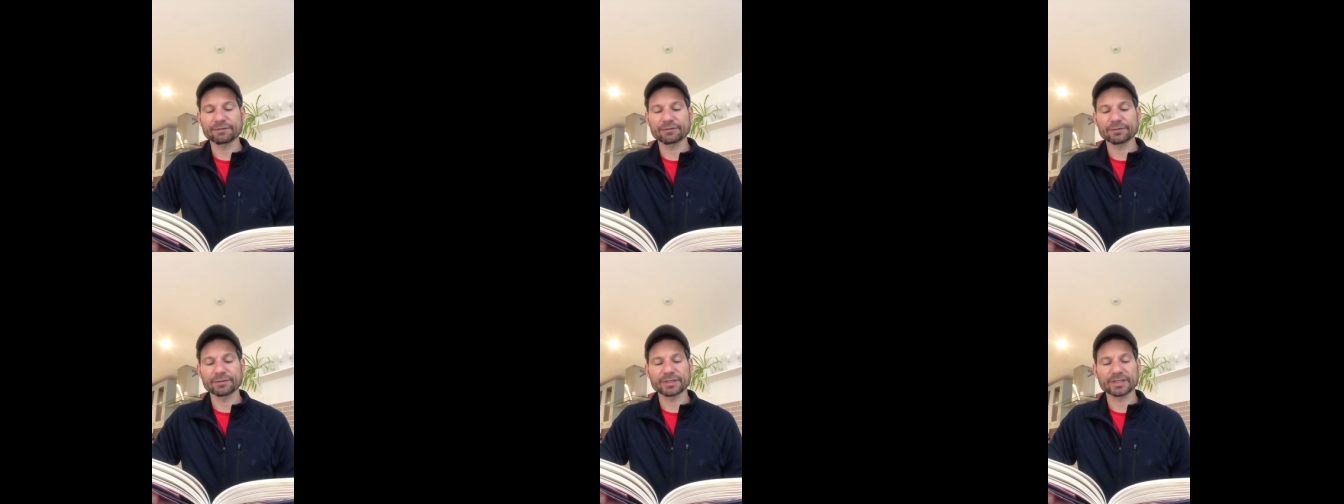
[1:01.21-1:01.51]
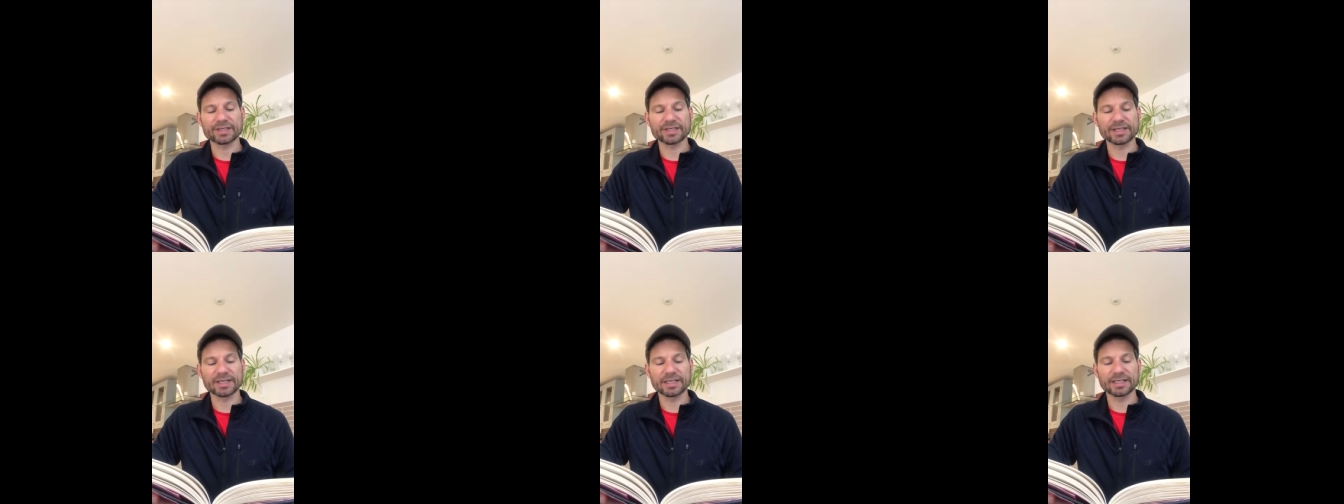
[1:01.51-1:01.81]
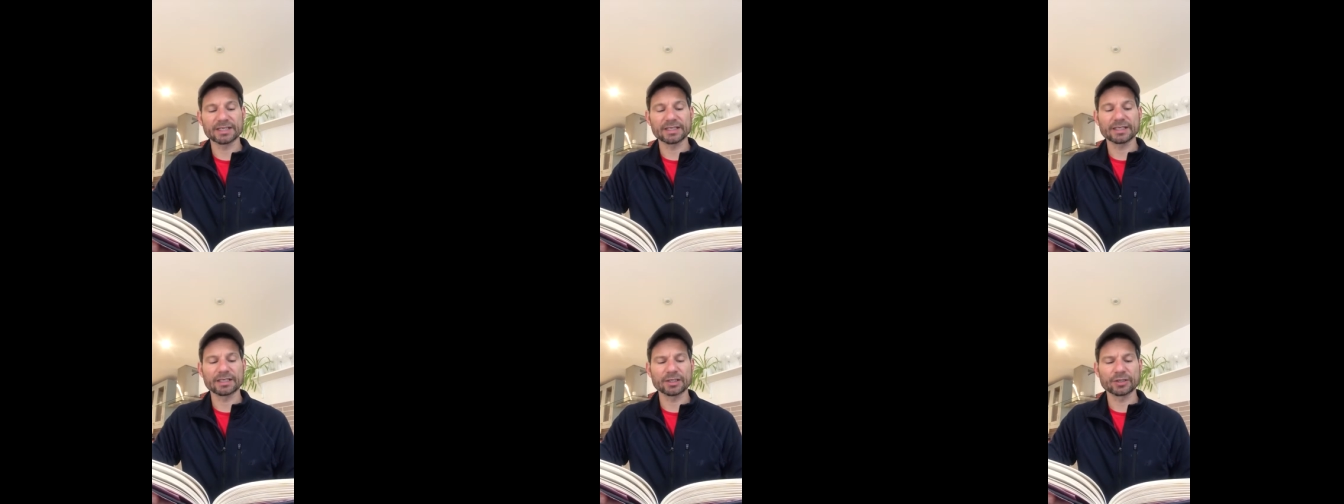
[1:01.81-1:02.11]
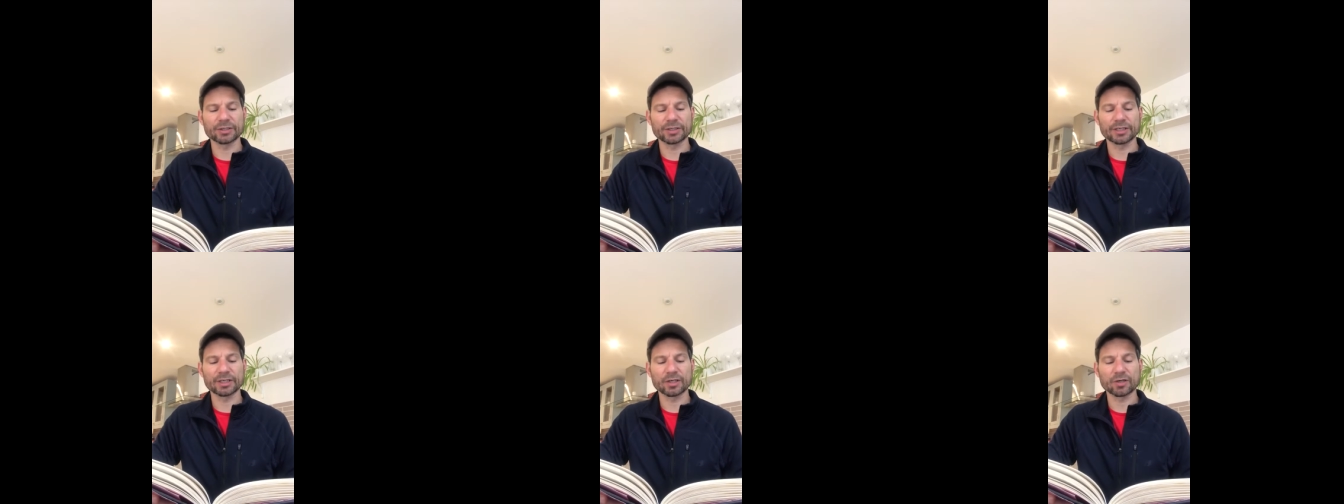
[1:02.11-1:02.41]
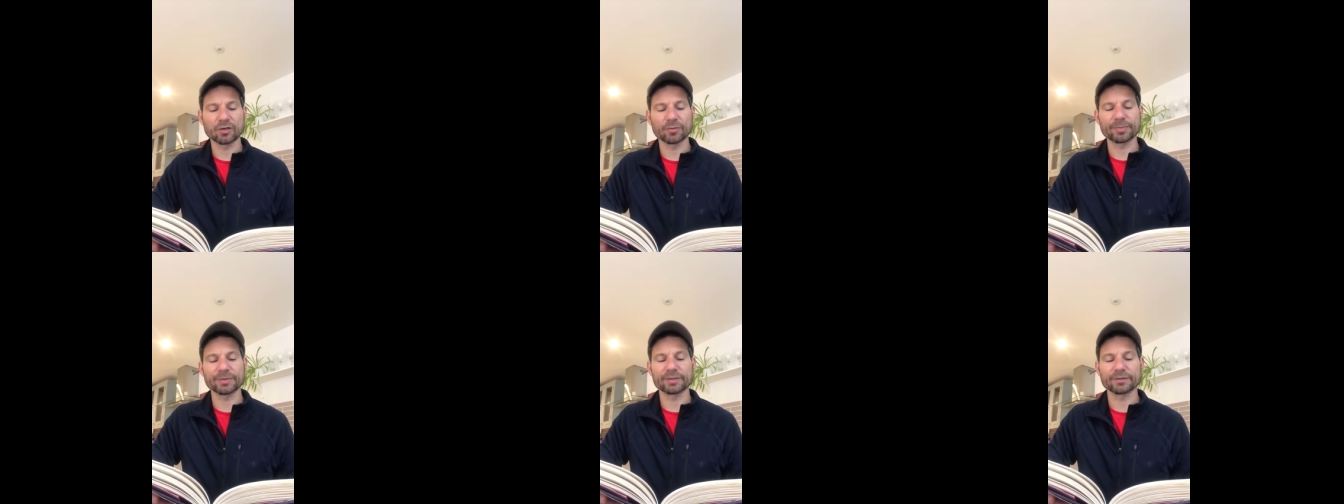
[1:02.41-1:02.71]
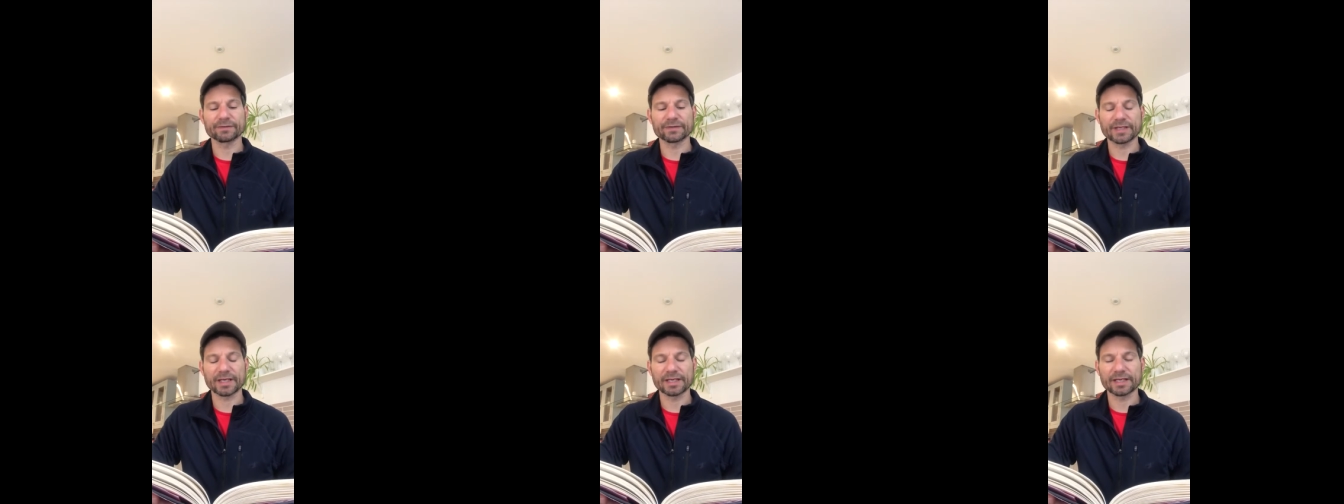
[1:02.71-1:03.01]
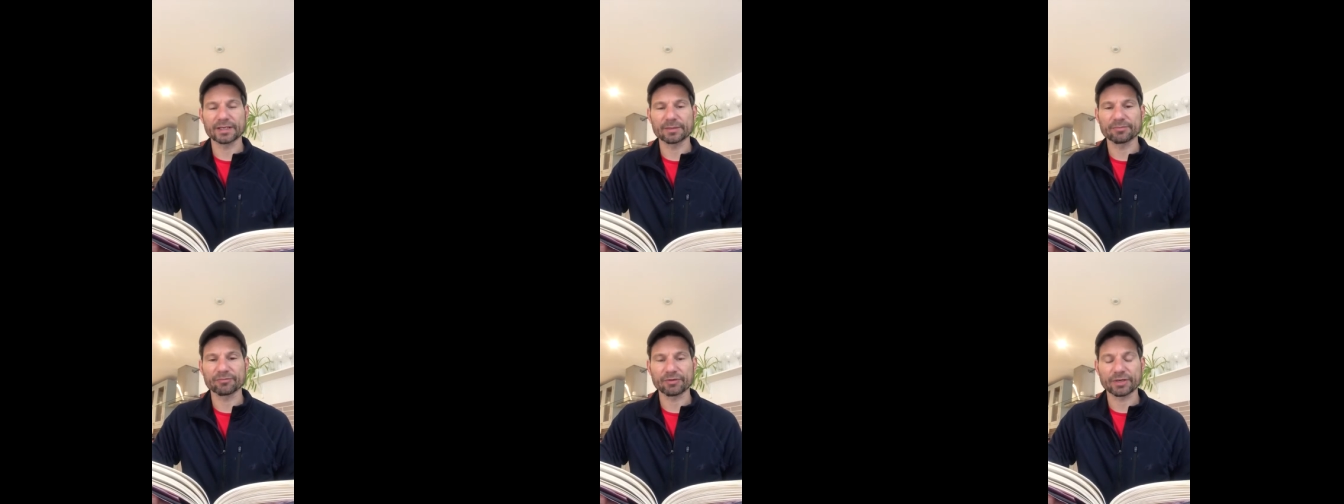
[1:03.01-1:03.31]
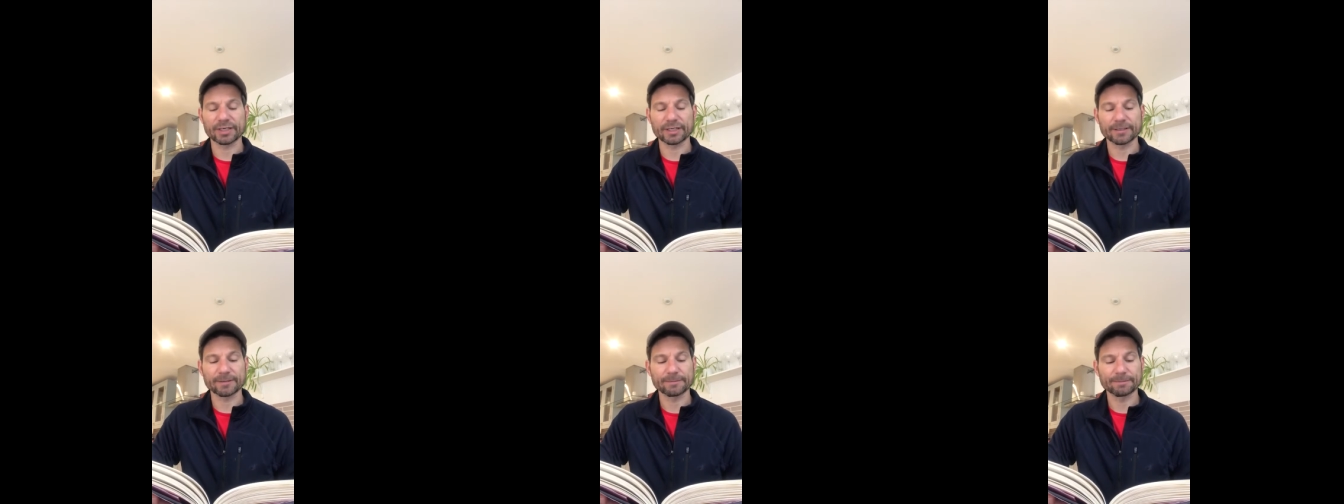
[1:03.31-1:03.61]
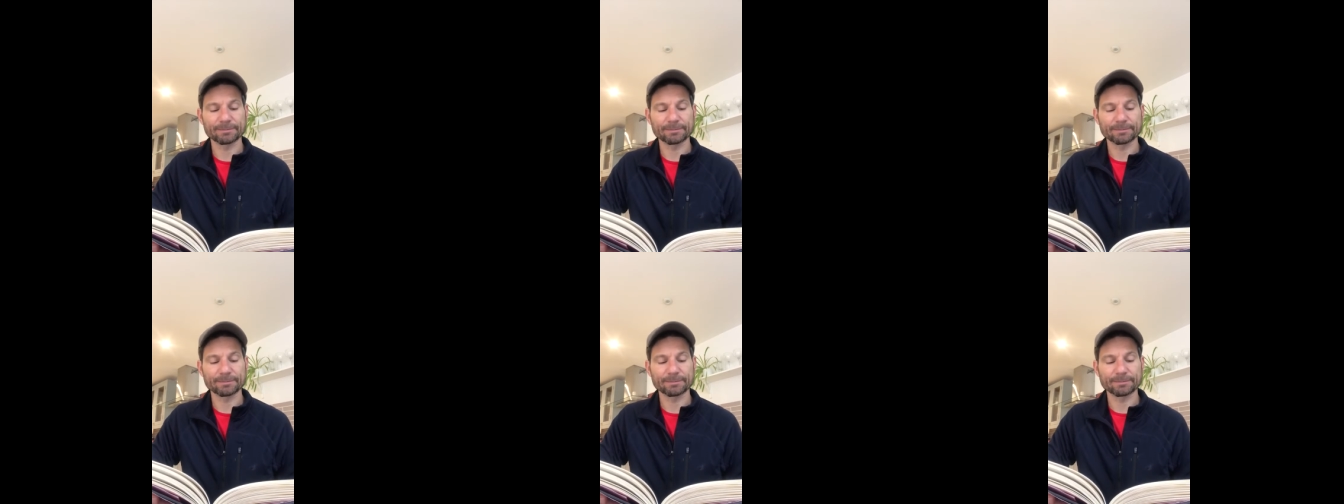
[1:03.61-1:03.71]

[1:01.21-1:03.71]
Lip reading: through a sickly-looking copy of Take a Break.